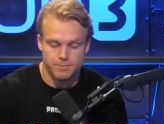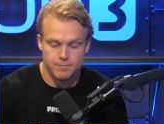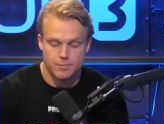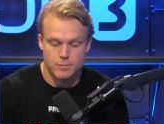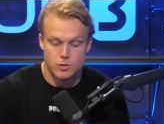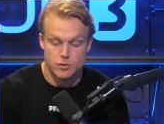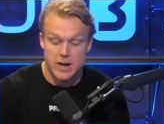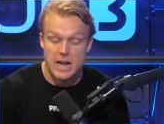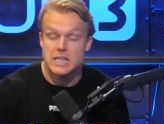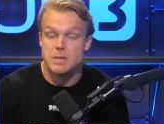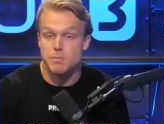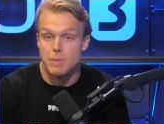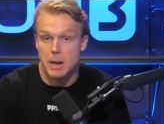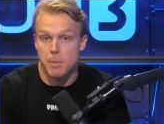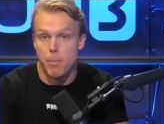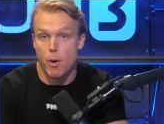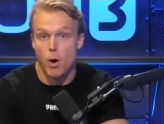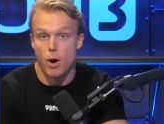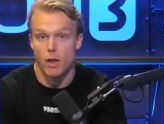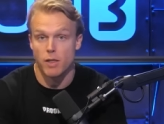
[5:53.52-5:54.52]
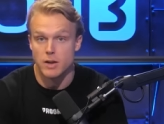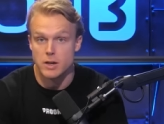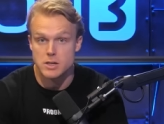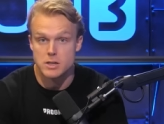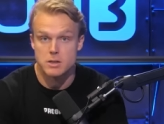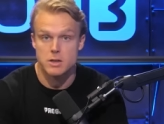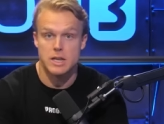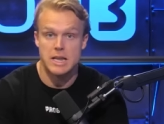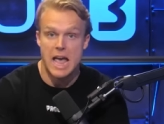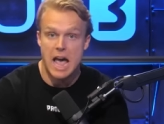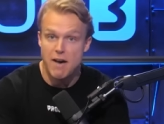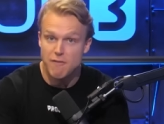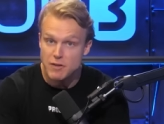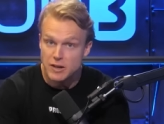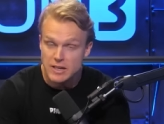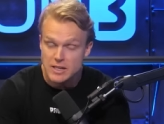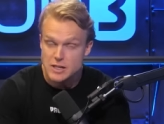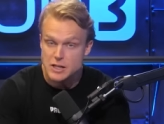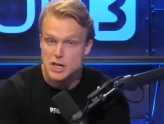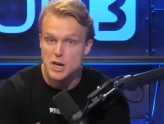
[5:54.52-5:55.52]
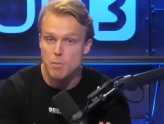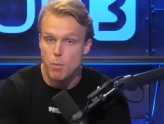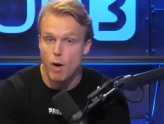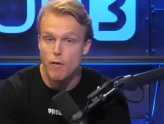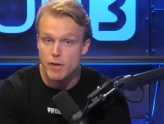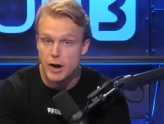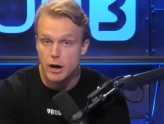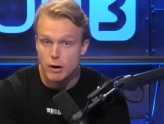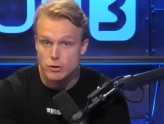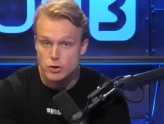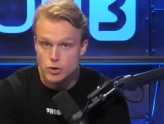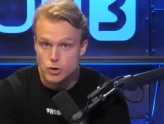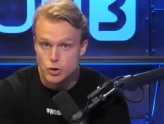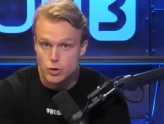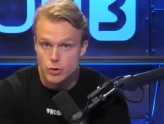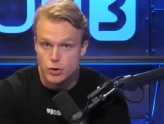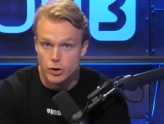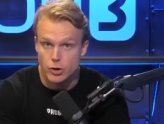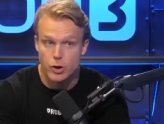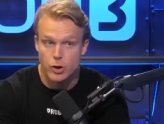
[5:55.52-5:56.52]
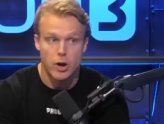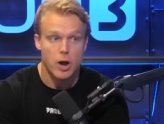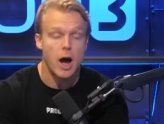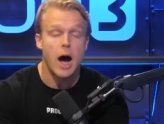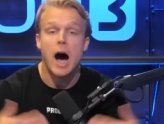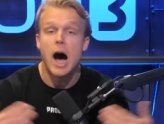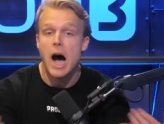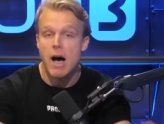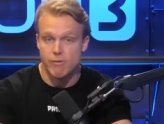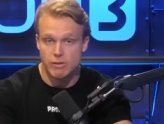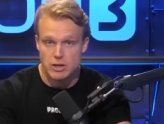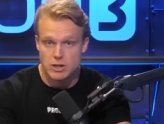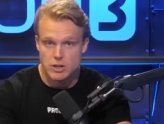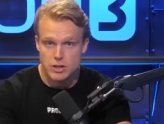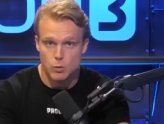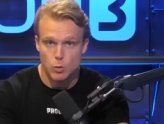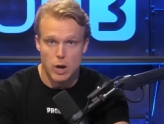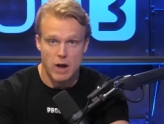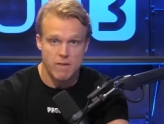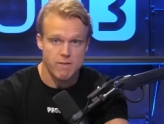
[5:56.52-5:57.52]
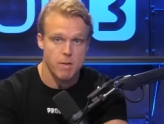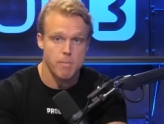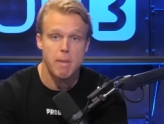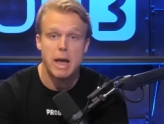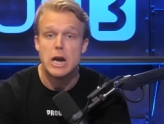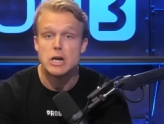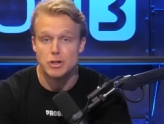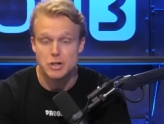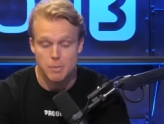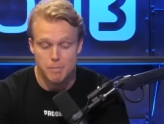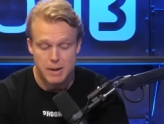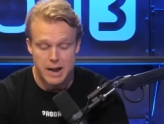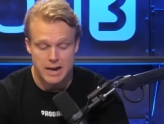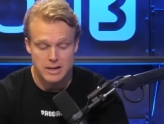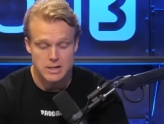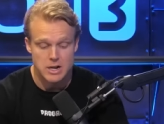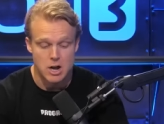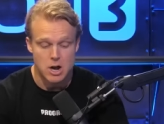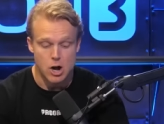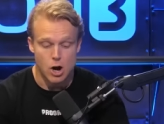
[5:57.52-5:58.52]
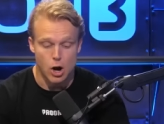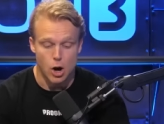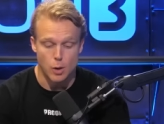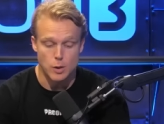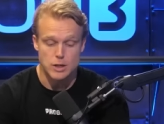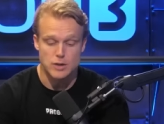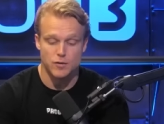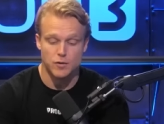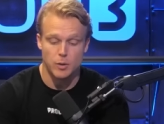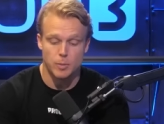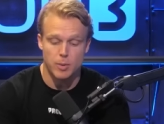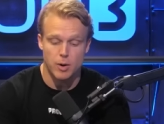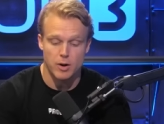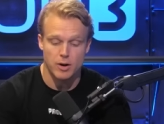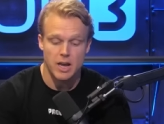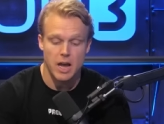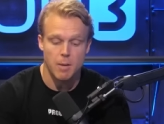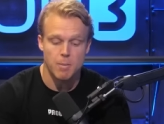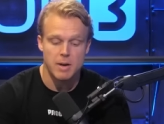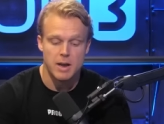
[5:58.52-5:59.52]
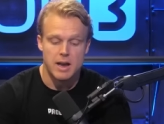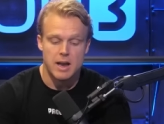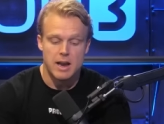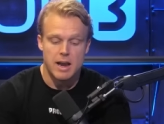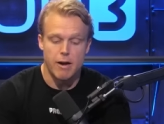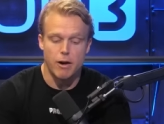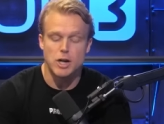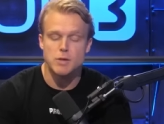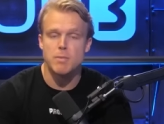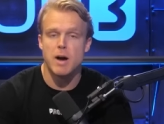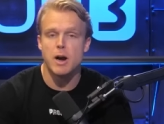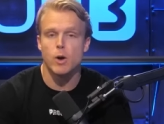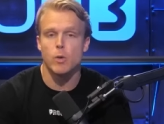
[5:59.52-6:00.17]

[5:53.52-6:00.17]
So that's a big part of this. The efficacy of Marvin Harrison Junior obviously will have a major impact on this football game. Now, here's my